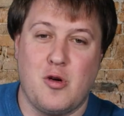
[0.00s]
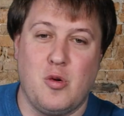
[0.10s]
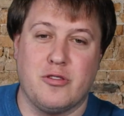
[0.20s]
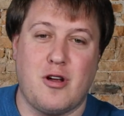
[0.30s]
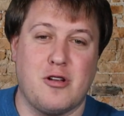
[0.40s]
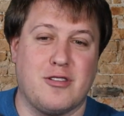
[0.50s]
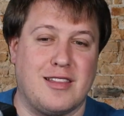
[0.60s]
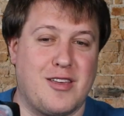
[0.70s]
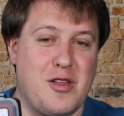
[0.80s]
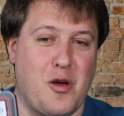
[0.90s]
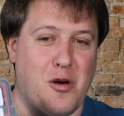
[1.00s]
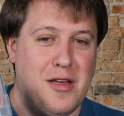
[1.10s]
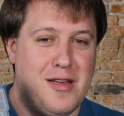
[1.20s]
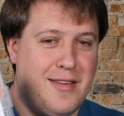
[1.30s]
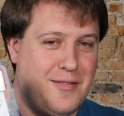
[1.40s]
cool starter sets, giving the whole
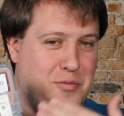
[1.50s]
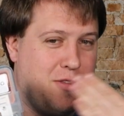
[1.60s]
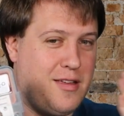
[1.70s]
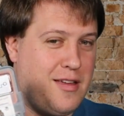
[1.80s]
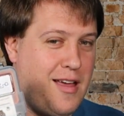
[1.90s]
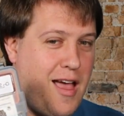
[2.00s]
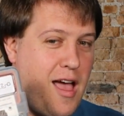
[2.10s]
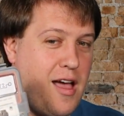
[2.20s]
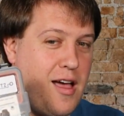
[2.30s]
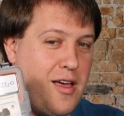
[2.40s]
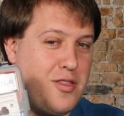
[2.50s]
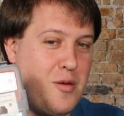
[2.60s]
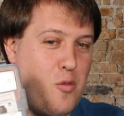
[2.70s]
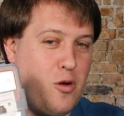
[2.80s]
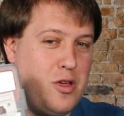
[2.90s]

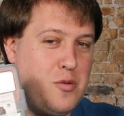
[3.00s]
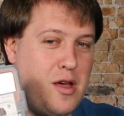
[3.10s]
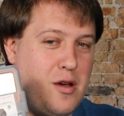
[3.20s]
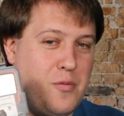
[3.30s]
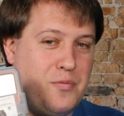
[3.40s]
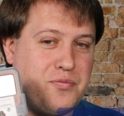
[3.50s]
the more you know.